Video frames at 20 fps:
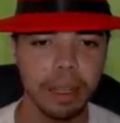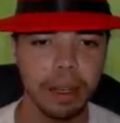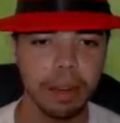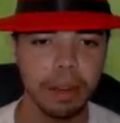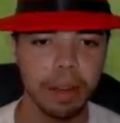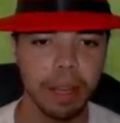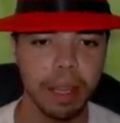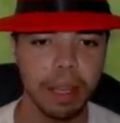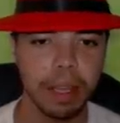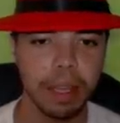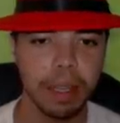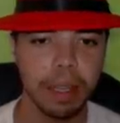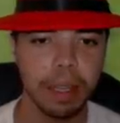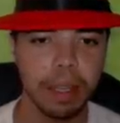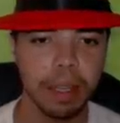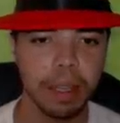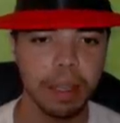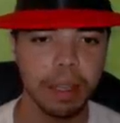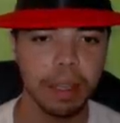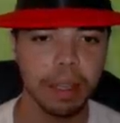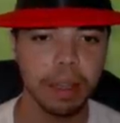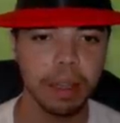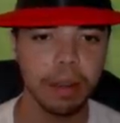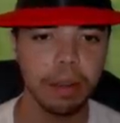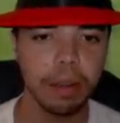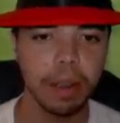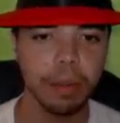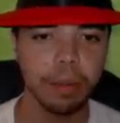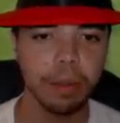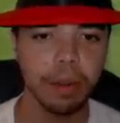Okay.
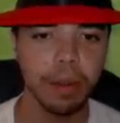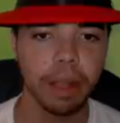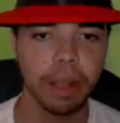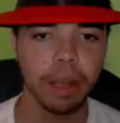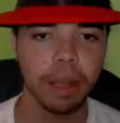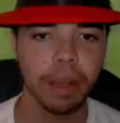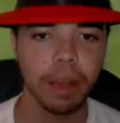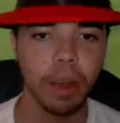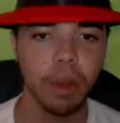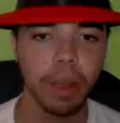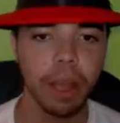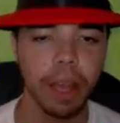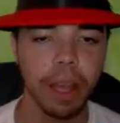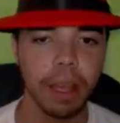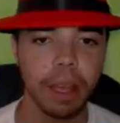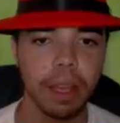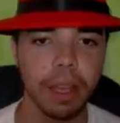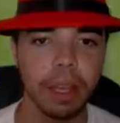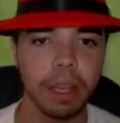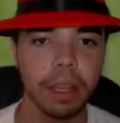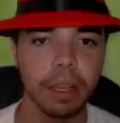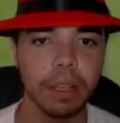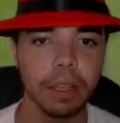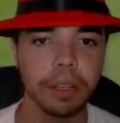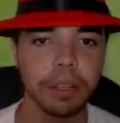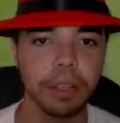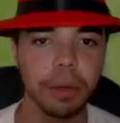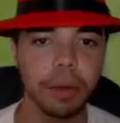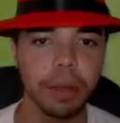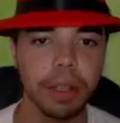All right, Marega. Okay.
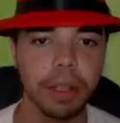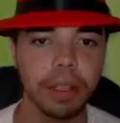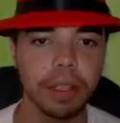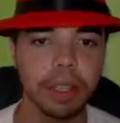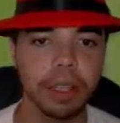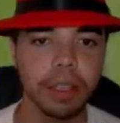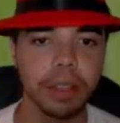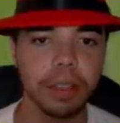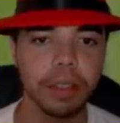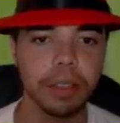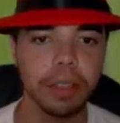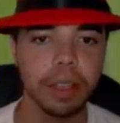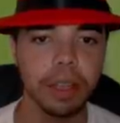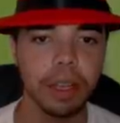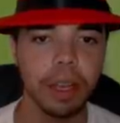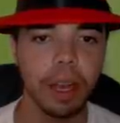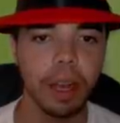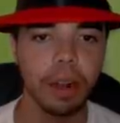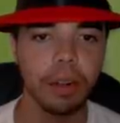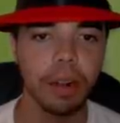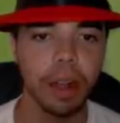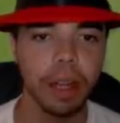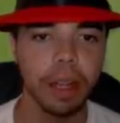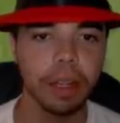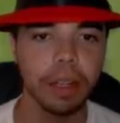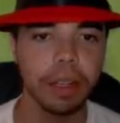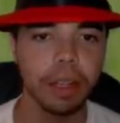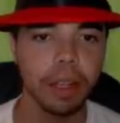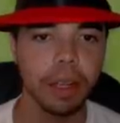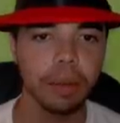Showing the skills.
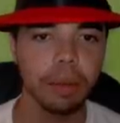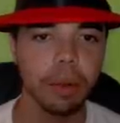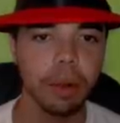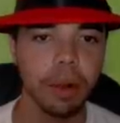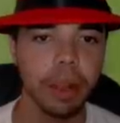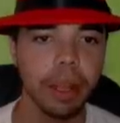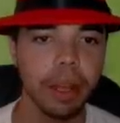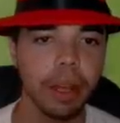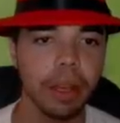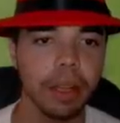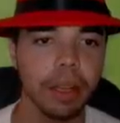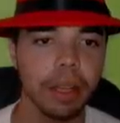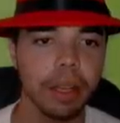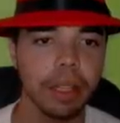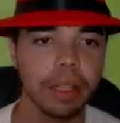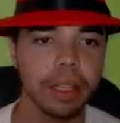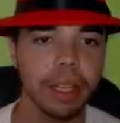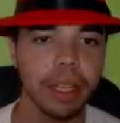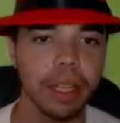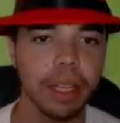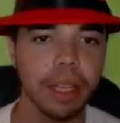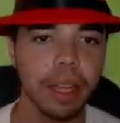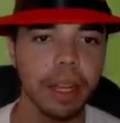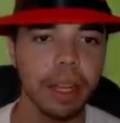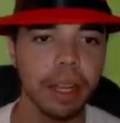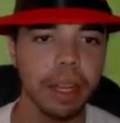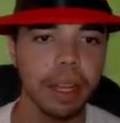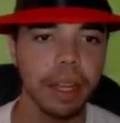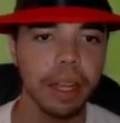Alright. Marega, dink it.